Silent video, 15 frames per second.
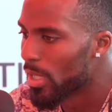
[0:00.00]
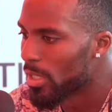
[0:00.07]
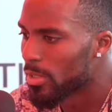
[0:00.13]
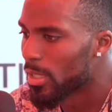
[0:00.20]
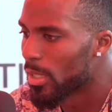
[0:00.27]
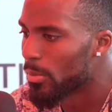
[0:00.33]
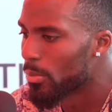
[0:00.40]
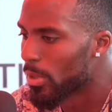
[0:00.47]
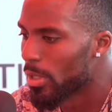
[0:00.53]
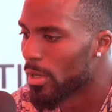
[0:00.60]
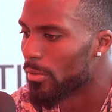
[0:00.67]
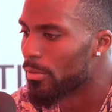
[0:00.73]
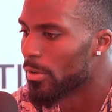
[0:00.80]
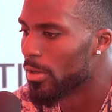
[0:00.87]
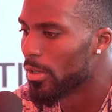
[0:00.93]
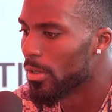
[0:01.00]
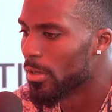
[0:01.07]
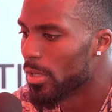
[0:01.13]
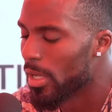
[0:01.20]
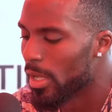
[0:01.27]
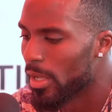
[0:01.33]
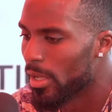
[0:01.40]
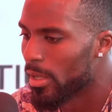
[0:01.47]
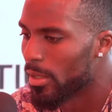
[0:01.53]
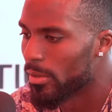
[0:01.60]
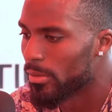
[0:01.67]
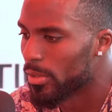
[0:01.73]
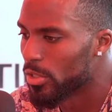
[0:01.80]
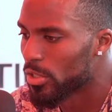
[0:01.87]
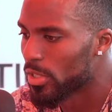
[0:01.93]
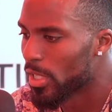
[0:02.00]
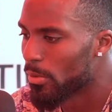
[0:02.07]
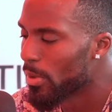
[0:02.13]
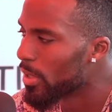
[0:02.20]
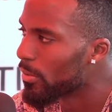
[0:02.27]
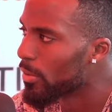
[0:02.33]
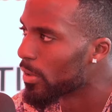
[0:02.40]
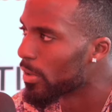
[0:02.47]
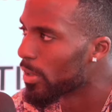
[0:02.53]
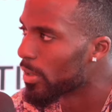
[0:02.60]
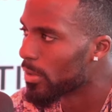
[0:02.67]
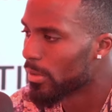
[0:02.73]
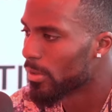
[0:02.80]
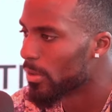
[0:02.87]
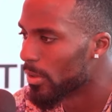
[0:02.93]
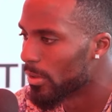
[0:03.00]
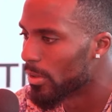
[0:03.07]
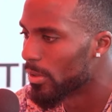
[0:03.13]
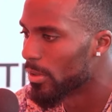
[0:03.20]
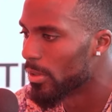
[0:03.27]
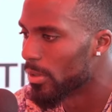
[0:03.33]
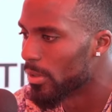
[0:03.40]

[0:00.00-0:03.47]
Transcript: rest up, recover, and just get ready for the the